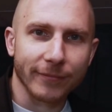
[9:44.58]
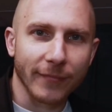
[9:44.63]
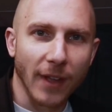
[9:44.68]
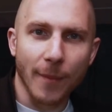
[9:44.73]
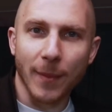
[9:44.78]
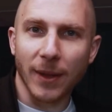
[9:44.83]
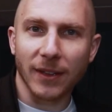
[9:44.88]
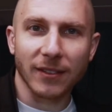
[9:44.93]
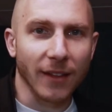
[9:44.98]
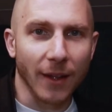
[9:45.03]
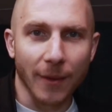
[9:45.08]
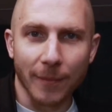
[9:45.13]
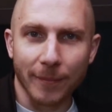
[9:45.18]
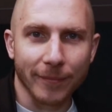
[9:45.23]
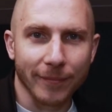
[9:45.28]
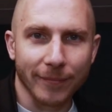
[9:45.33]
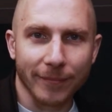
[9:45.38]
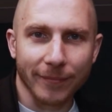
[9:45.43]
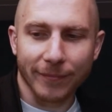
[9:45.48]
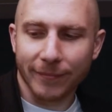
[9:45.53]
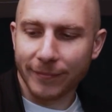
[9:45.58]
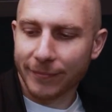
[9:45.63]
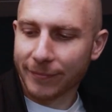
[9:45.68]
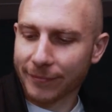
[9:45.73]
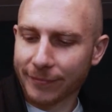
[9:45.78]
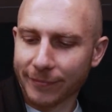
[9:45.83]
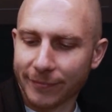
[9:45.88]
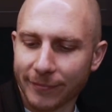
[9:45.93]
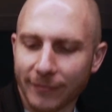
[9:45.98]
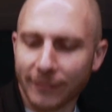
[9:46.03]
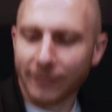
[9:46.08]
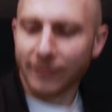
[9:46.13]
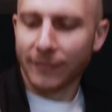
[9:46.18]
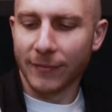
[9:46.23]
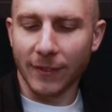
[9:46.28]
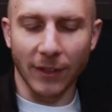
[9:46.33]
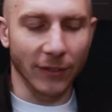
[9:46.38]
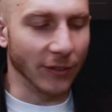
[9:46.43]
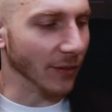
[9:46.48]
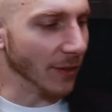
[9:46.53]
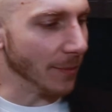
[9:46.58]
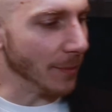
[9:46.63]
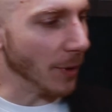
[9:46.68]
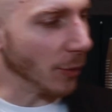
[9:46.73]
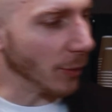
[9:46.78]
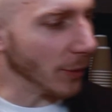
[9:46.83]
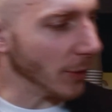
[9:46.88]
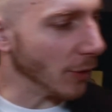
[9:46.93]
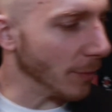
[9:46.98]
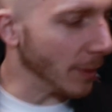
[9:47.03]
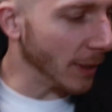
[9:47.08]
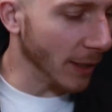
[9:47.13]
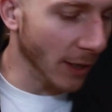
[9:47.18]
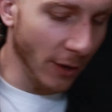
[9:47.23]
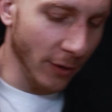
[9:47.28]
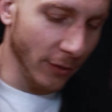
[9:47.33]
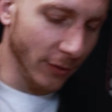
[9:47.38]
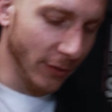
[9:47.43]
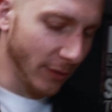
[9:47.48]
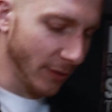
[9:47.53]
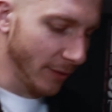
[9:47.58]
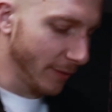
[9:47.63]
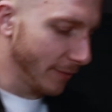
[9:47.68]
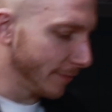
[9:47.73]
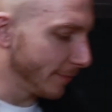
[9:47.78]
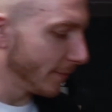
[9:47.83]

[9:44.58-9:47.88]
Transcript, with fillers: I messed up. This is the milk we normally use.